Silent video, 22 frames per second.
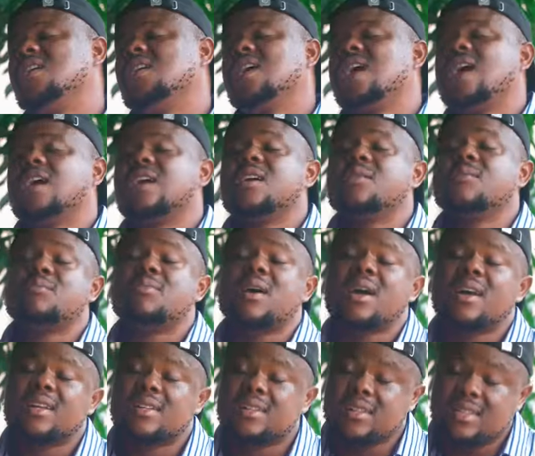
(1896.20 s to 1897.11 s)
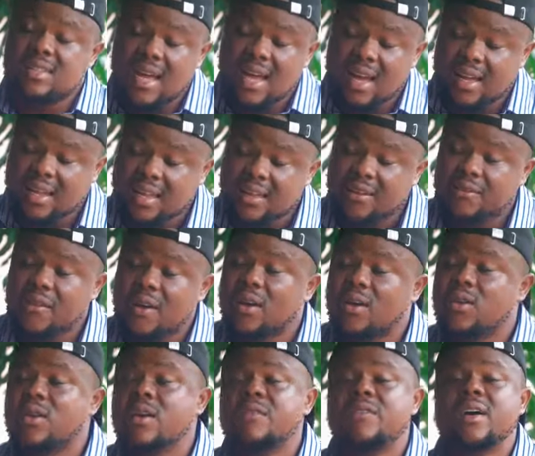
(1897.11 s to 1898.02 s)
Oh, God, keep quiet there. If
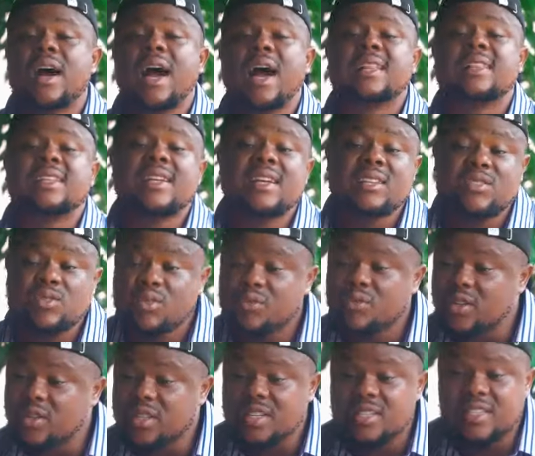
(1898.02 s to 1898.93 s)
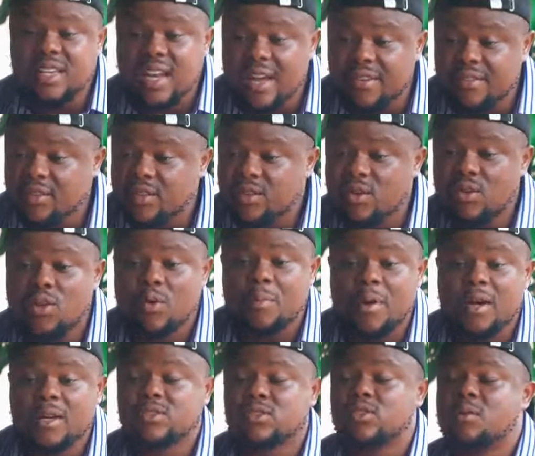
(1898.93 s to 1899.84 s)
I go ever address you for this life, you know, go
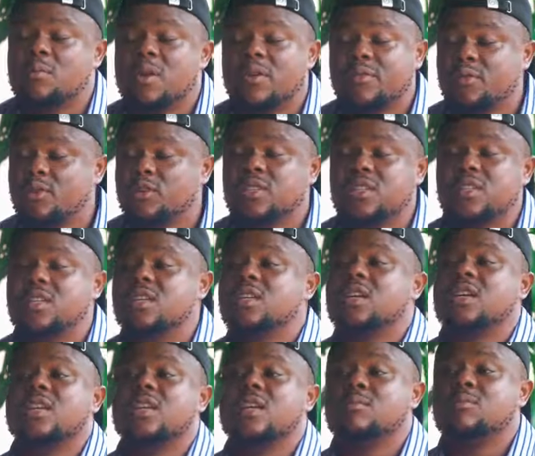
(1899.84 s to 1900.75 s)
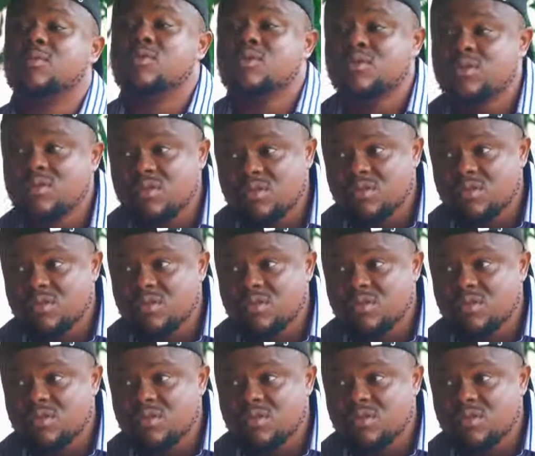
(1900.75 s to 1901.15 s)
pass number 14, you can able.